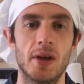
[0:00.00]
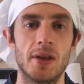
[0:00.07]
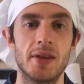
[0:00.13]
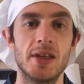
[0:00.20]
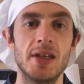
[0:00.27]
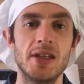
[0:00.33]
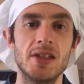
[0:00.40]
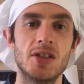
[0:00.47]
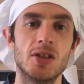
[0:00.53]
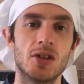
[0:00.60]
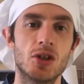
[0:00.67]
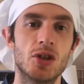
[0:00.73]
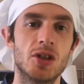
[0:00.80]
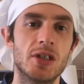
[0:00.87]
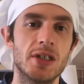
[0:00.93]
These
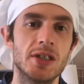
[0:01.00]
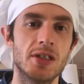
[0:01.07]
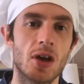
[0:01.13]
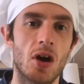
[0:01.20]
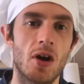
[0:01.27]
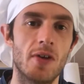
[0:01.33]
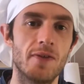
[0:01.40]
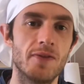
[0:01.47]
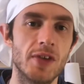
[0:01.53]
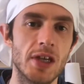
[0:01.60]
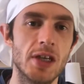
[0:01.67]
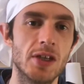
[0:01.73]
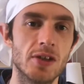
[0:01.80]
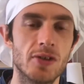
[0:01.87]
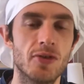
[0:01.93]
cookies are
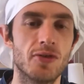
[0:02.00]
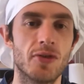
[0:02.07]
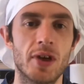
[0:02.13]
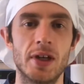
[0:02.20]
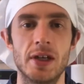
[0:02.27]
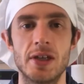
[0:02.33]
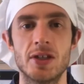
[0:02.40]
vegan friendly,